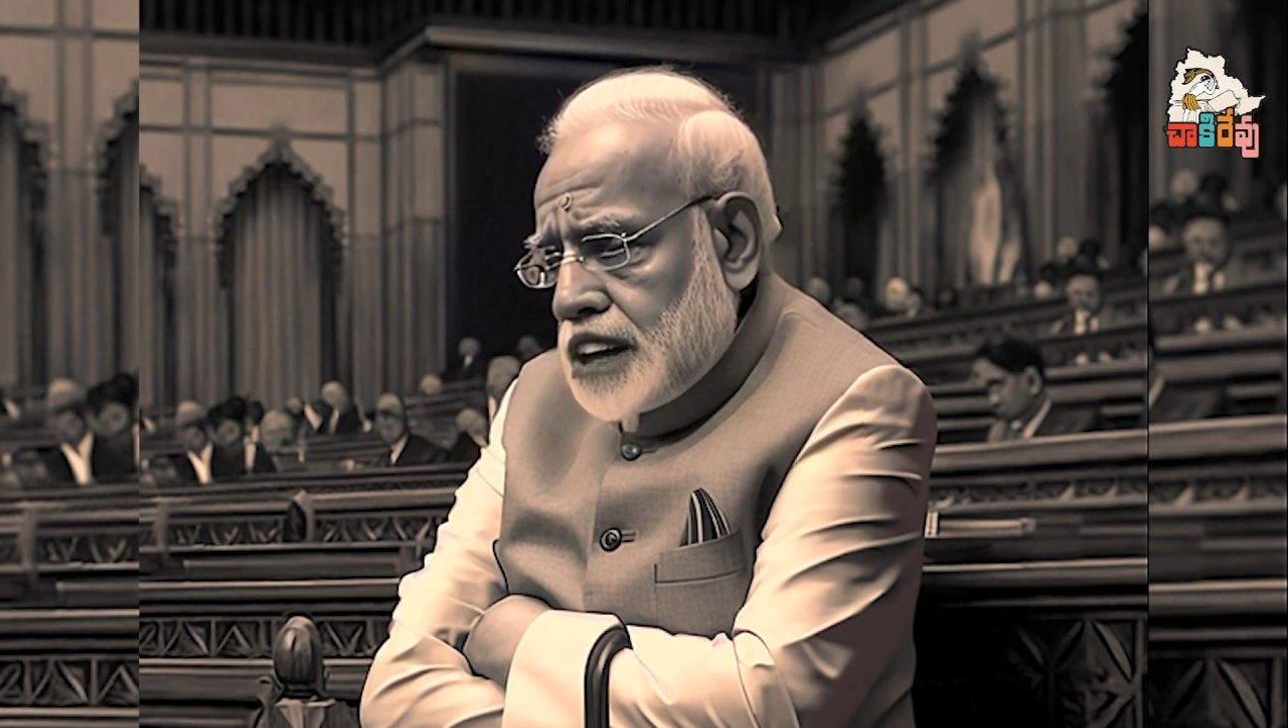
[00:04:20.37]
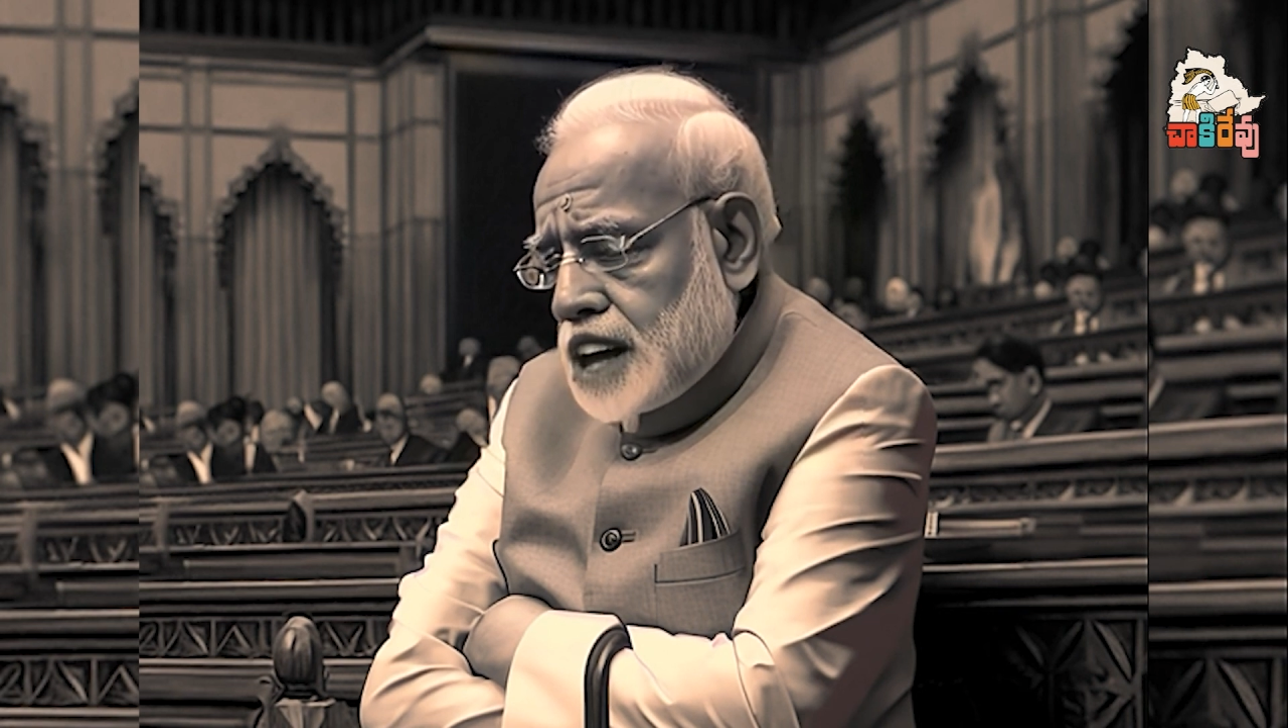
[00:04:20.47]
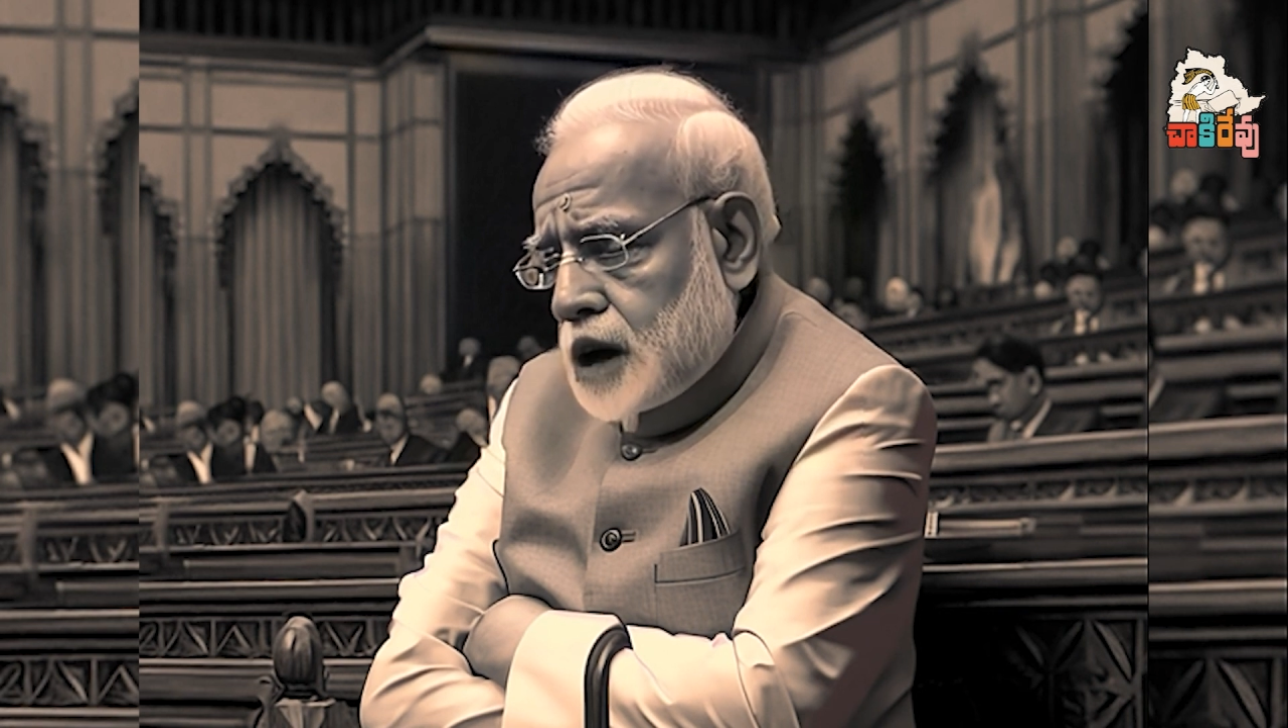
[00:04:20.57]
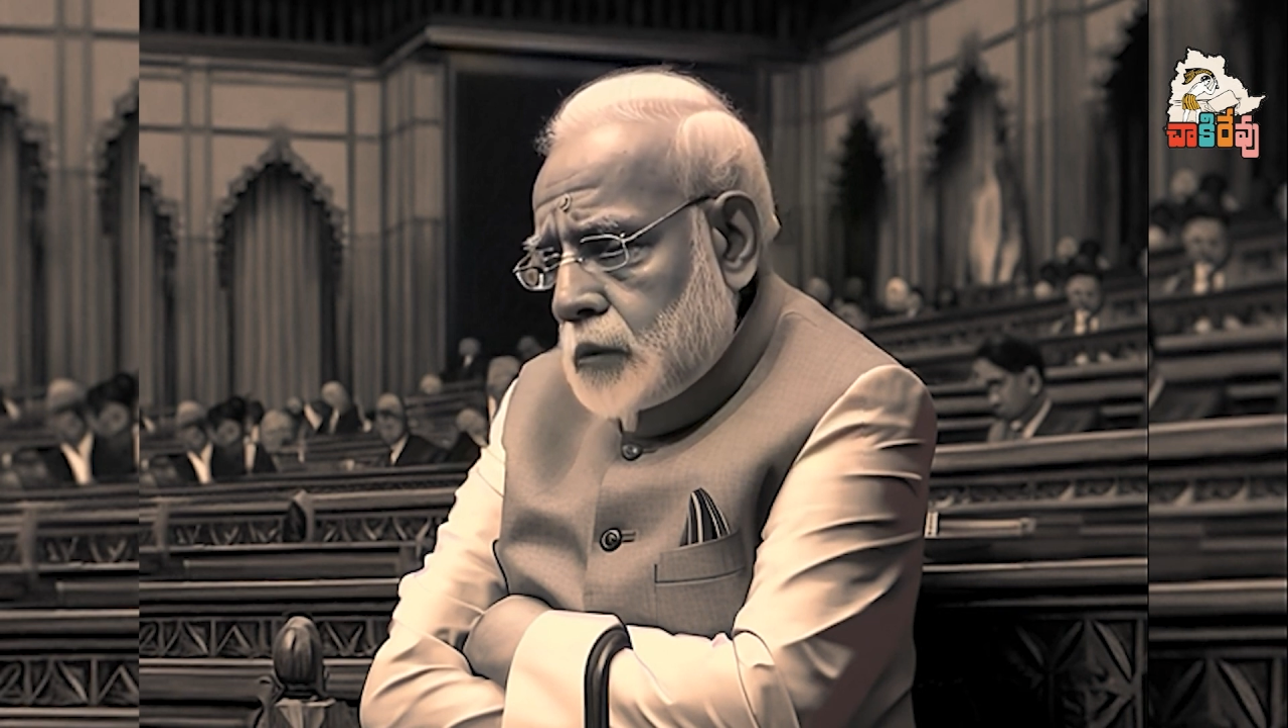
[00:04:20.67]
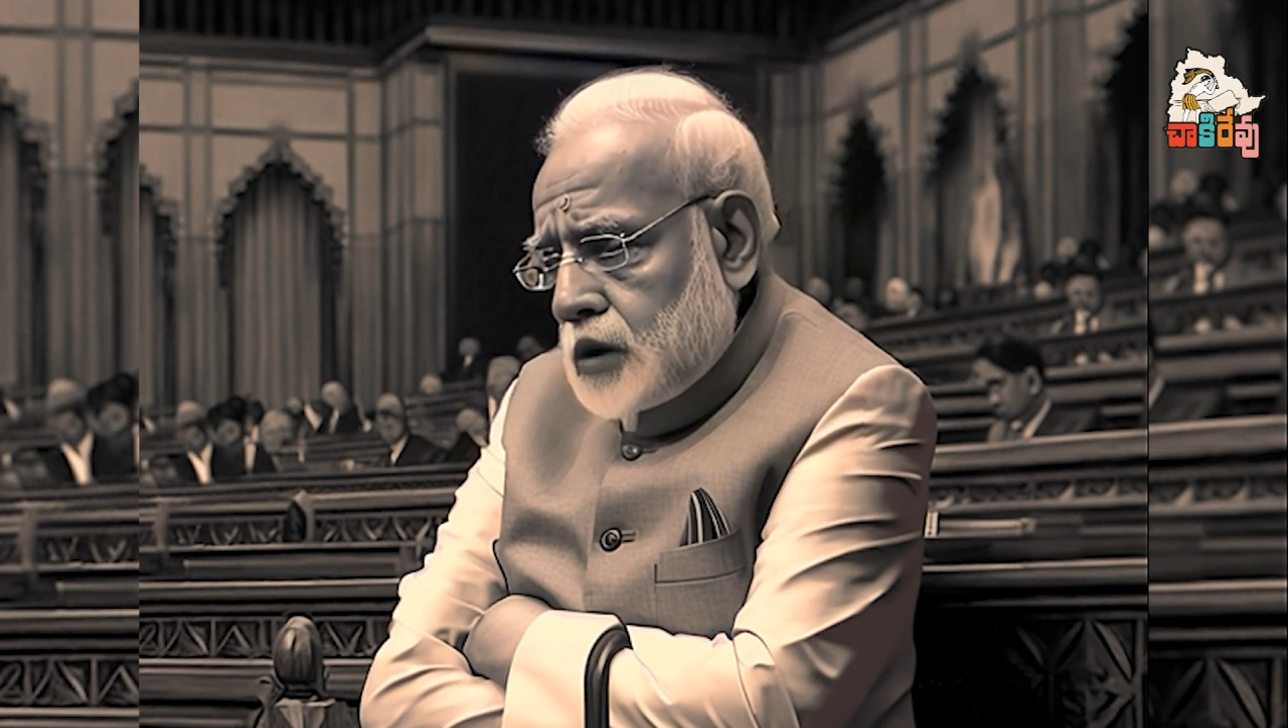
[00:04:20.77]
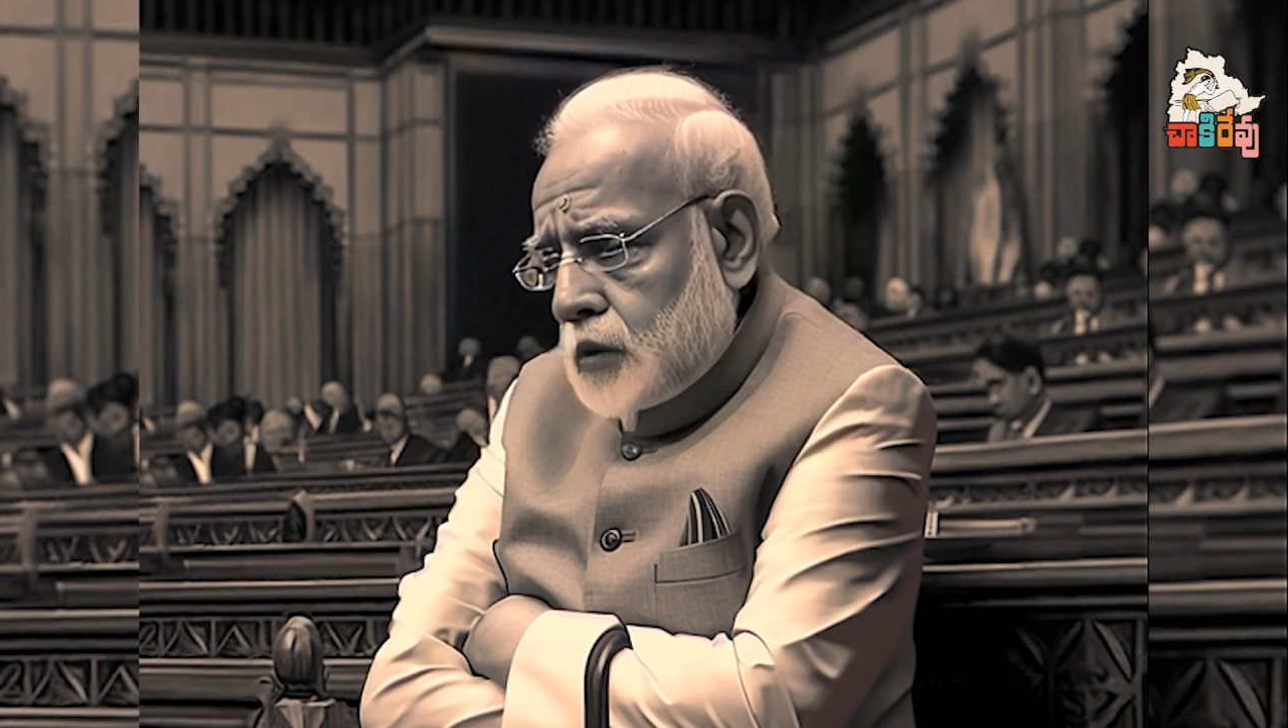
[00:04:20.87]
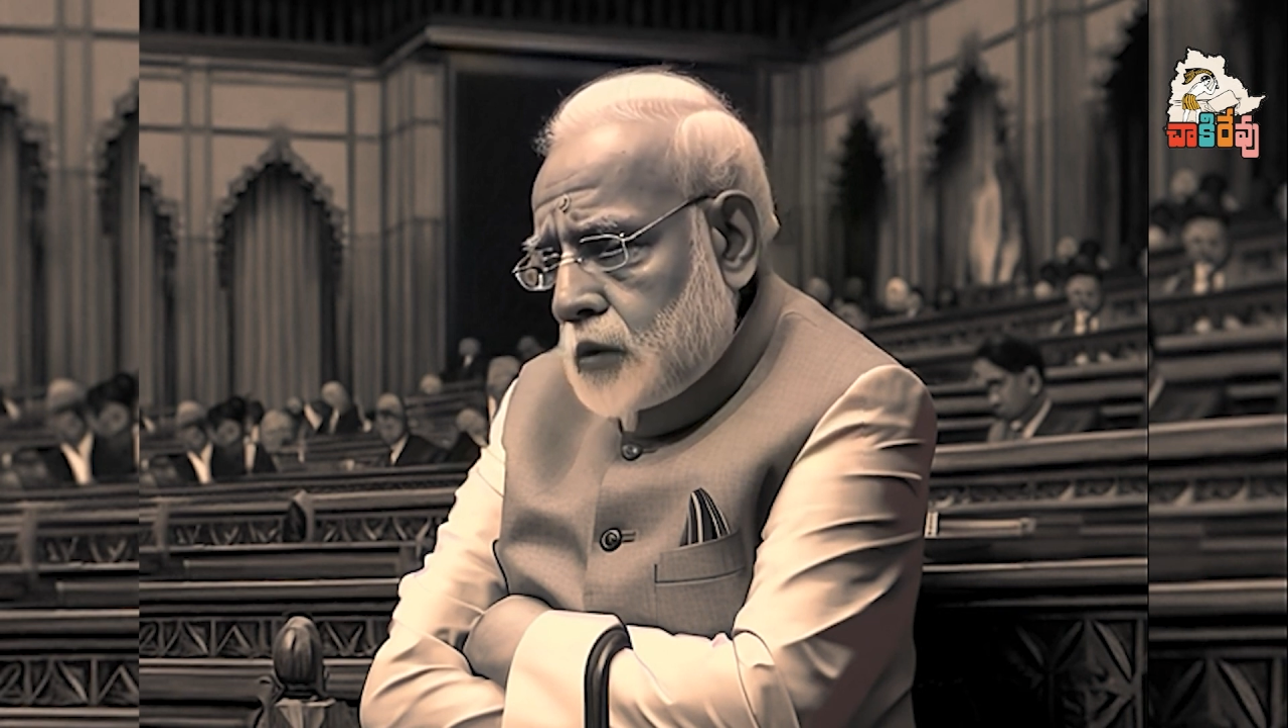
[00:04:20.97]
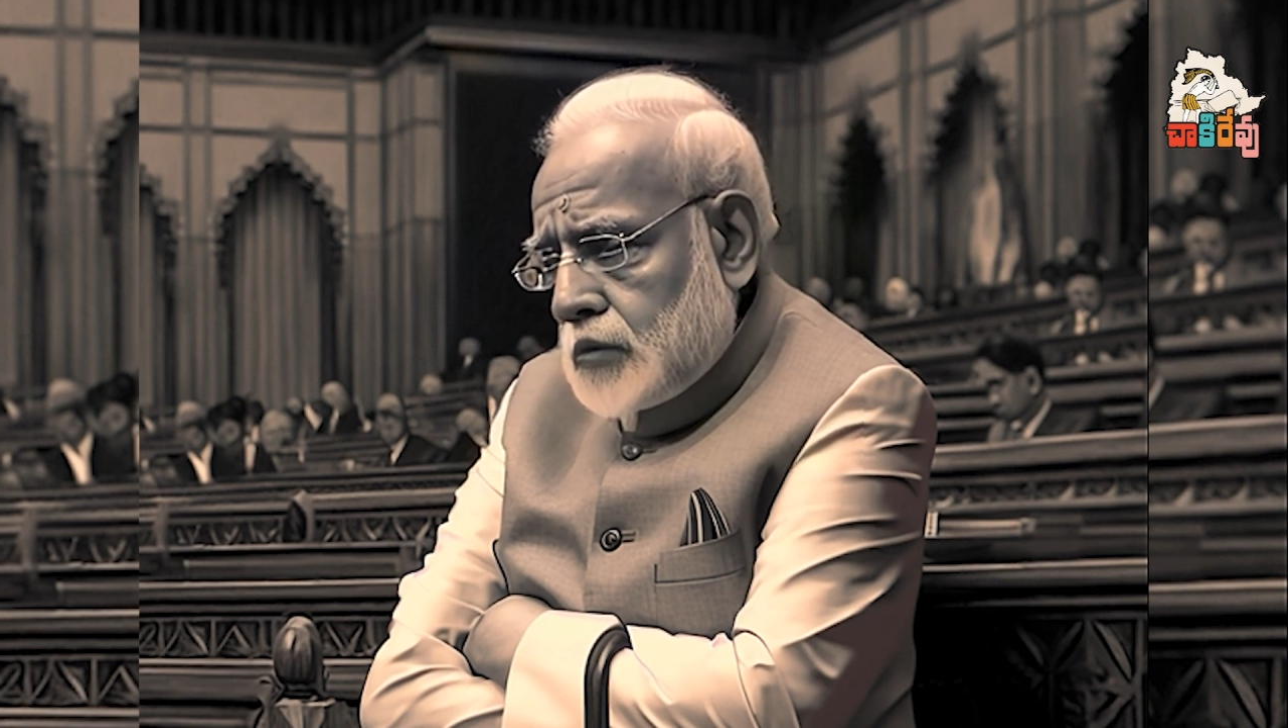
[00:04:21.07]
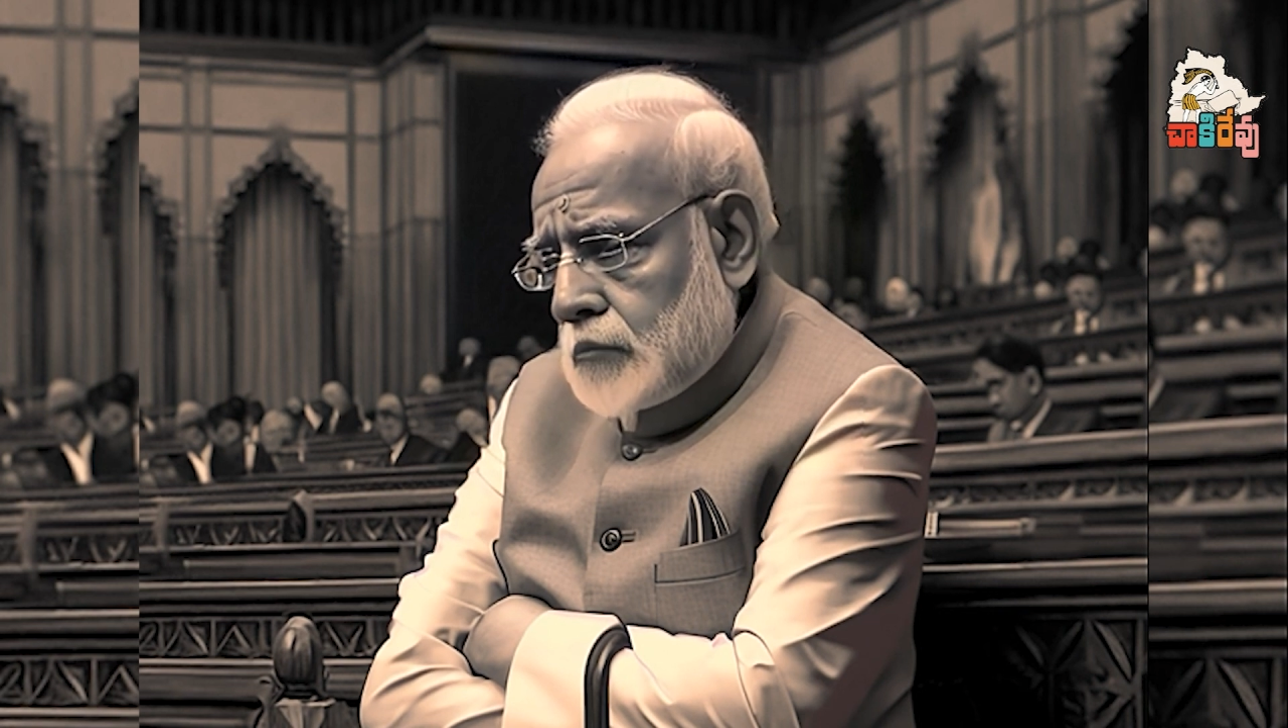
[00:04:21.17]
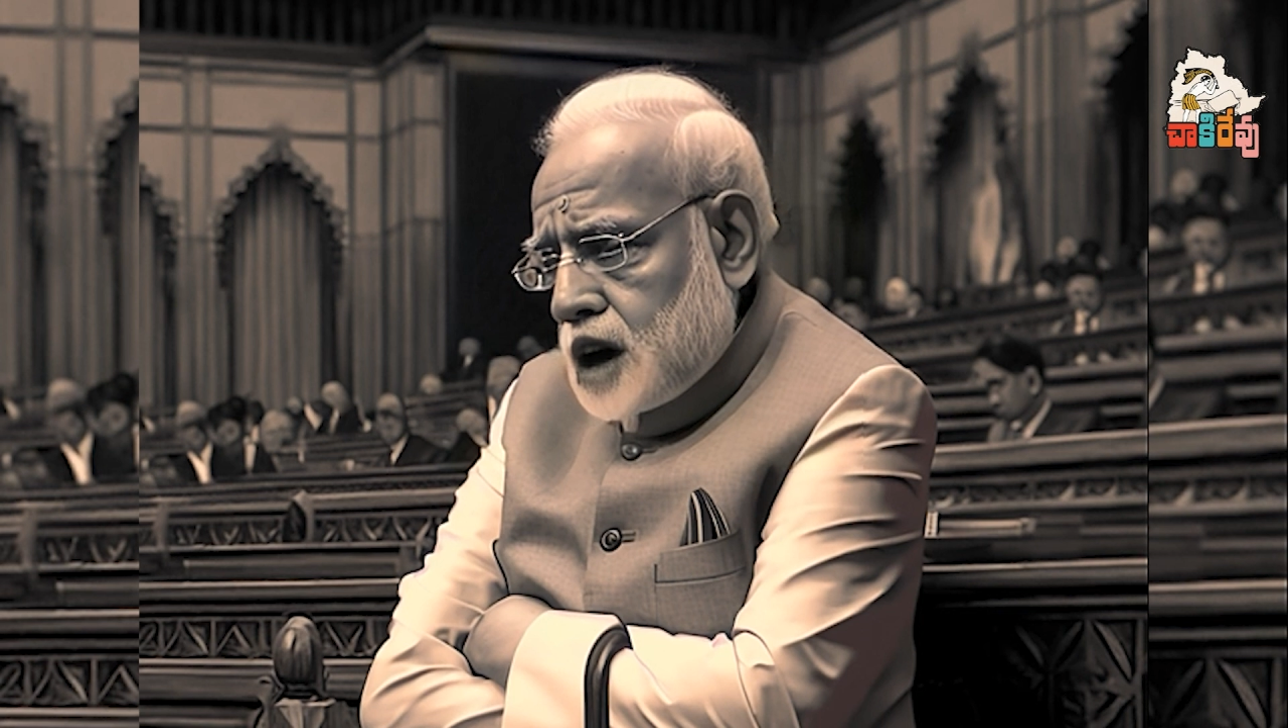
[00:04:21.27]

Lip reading: economic growth of